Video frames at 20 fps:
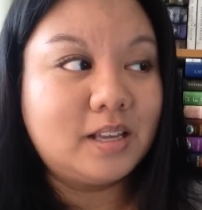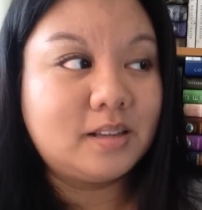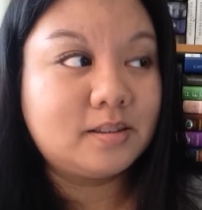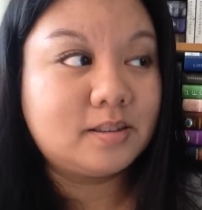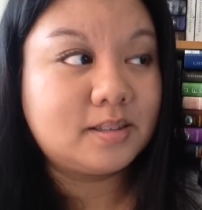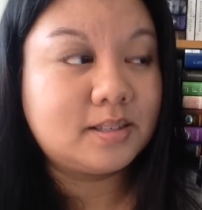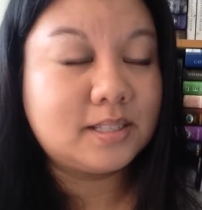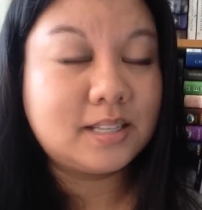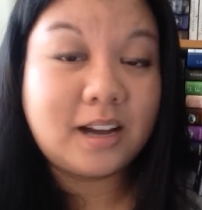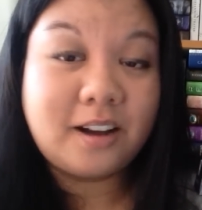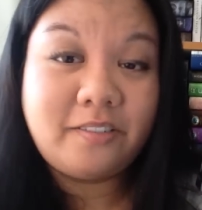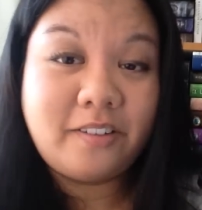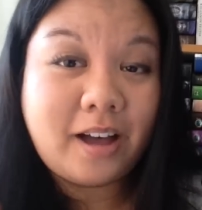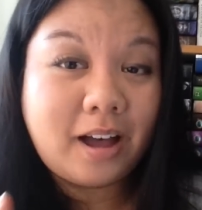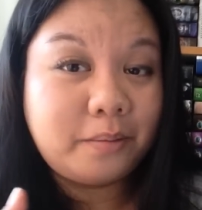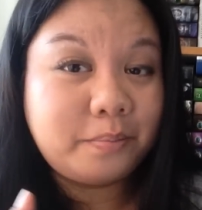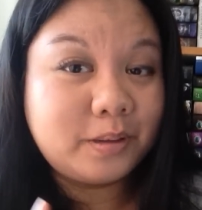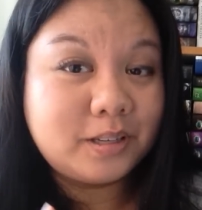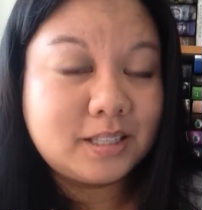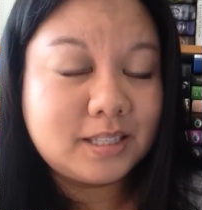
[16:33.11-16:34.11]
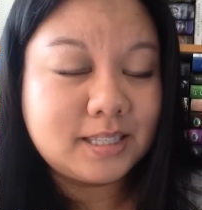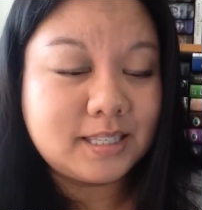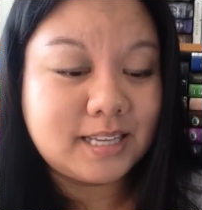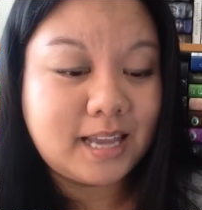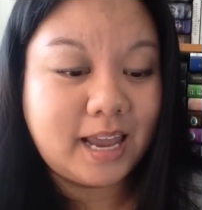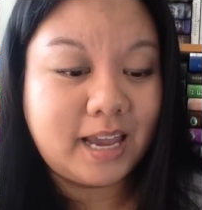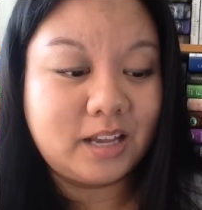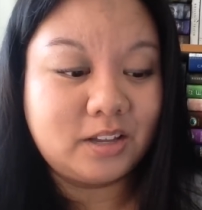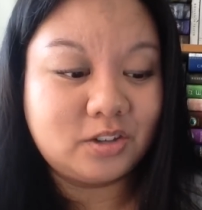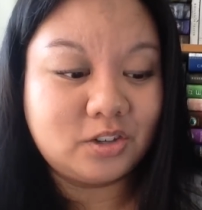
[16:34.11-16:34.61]
stuff happens
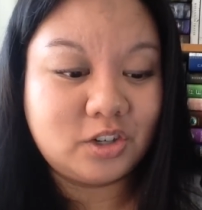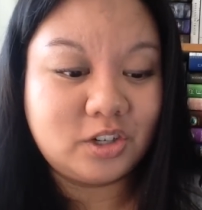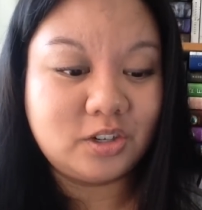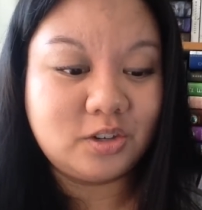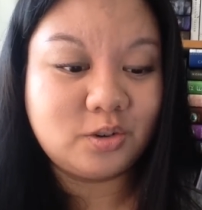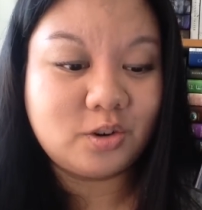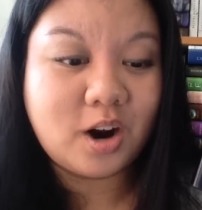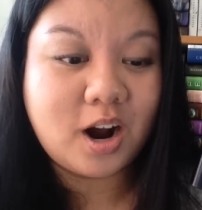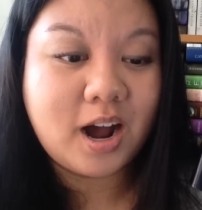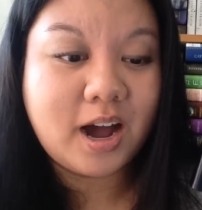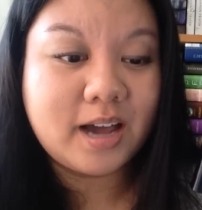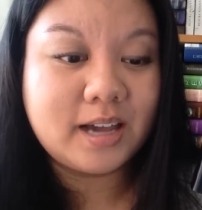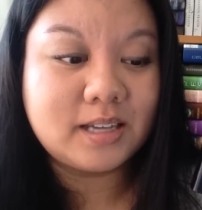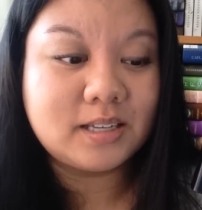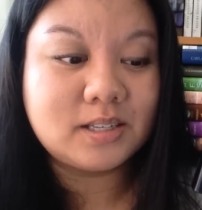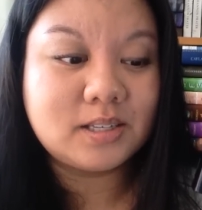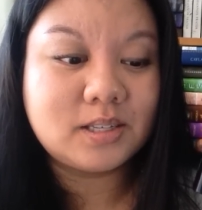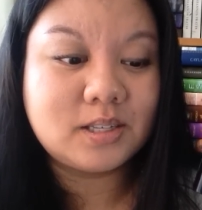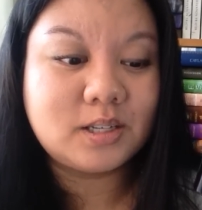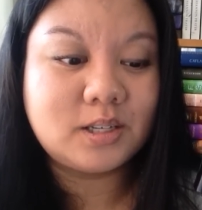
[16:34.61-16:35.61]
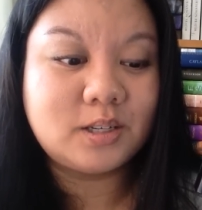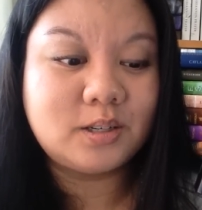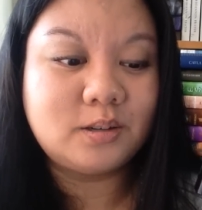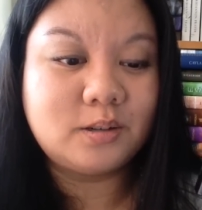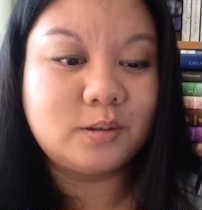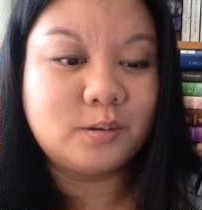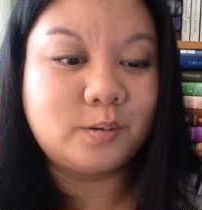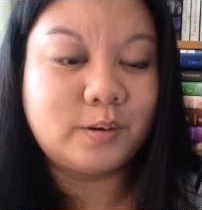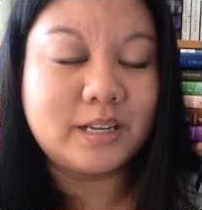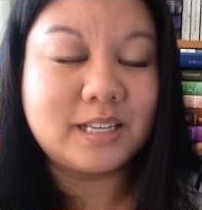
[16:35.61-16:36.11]
and she tries
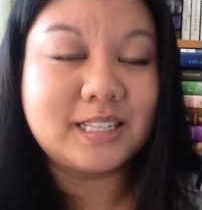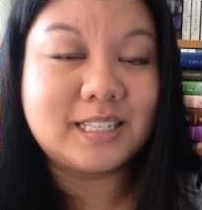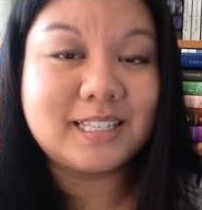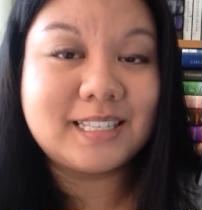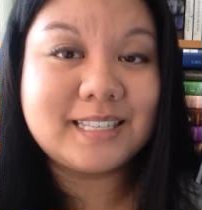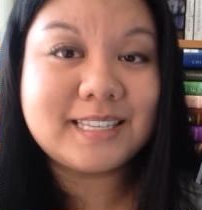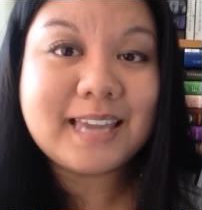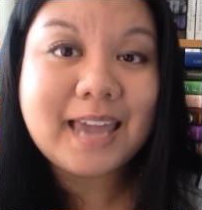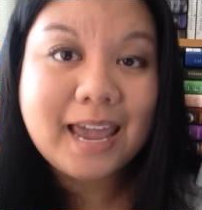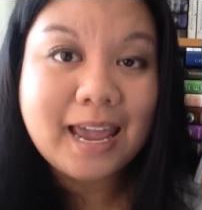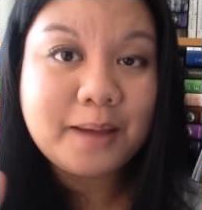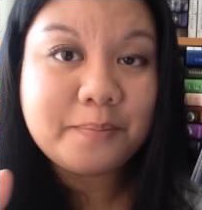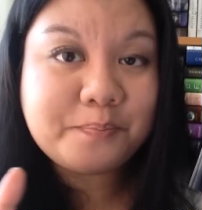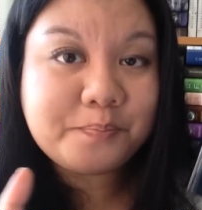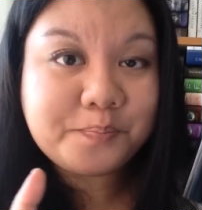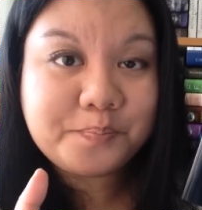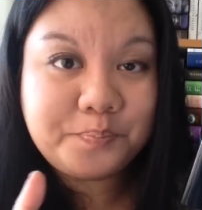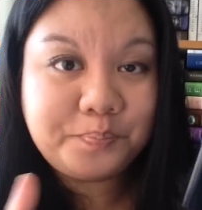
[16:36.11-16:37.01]
to escape